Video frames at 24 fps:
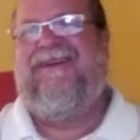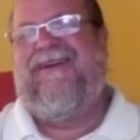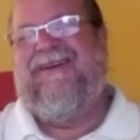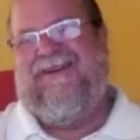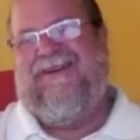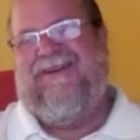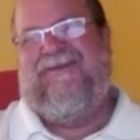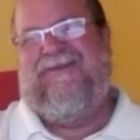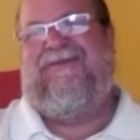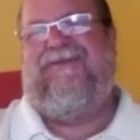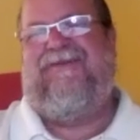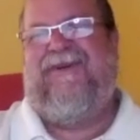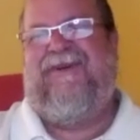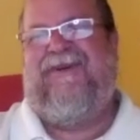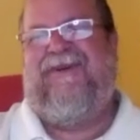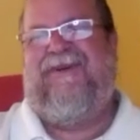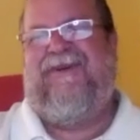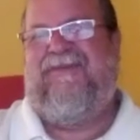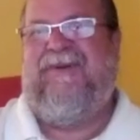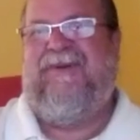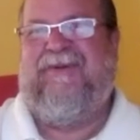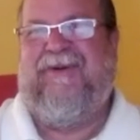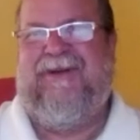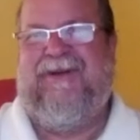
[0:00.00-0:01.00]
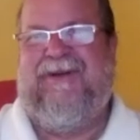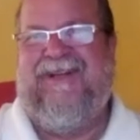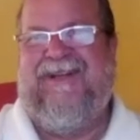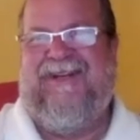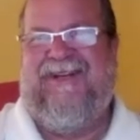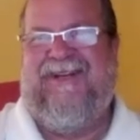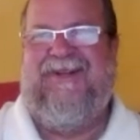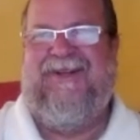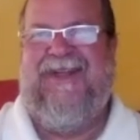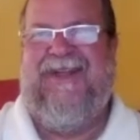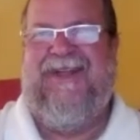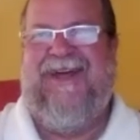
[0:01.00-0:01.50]
we figure people are going to
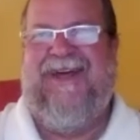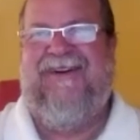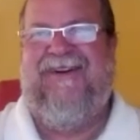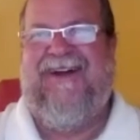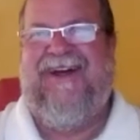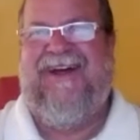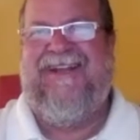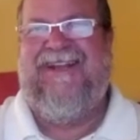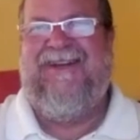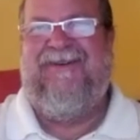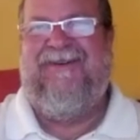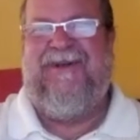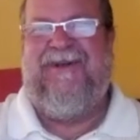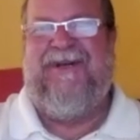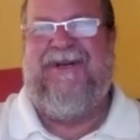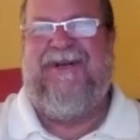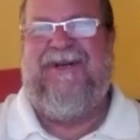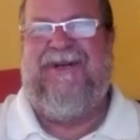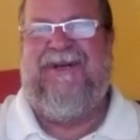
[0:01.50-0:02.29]
do that, right? They want to do